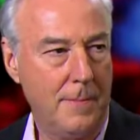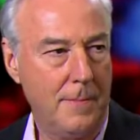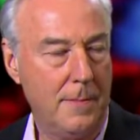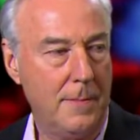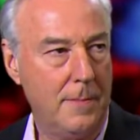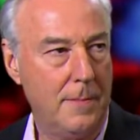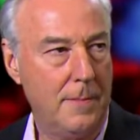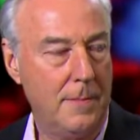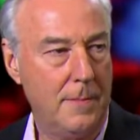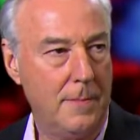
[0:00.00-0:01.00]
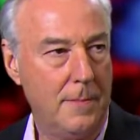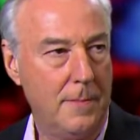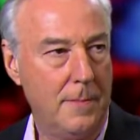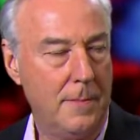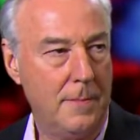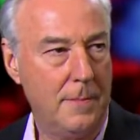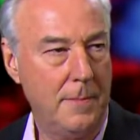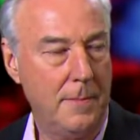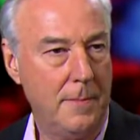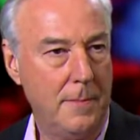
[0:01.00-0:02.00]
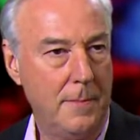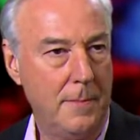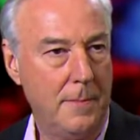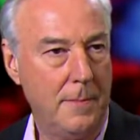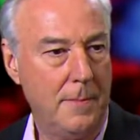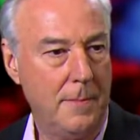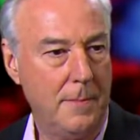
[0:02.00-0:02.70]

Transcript: (not speaking)